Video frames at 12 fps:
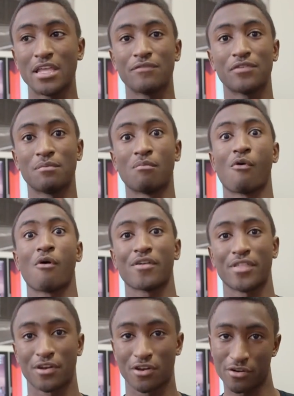even
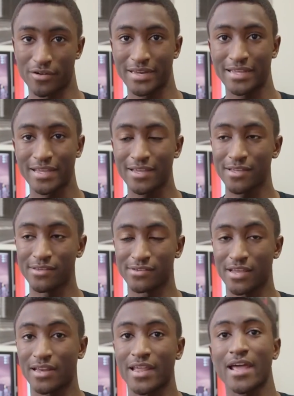more than it already
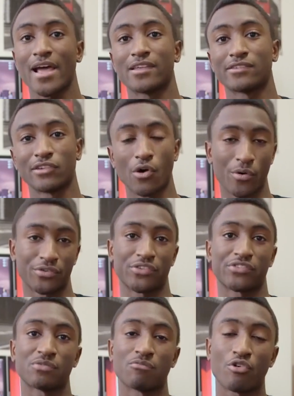is. KitKat has lower
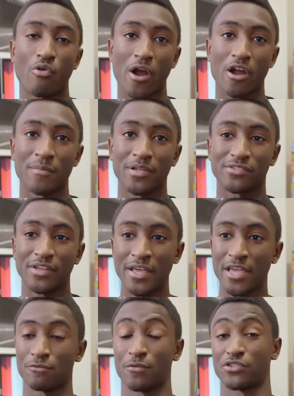system requirements,
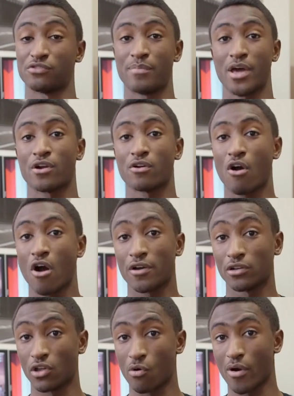it runs better
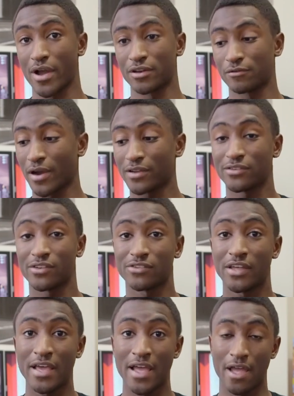on lower end
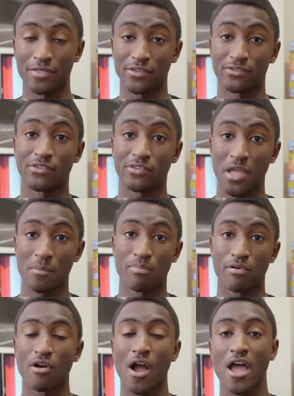devices, and this is a
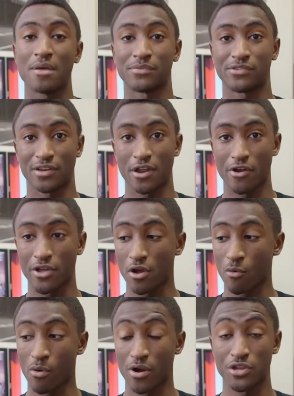prime
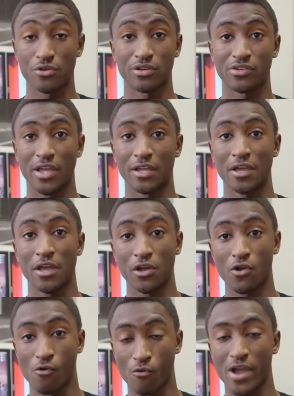scenario where you could take
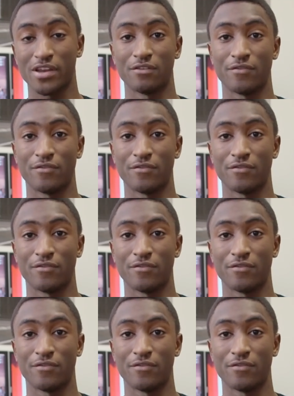great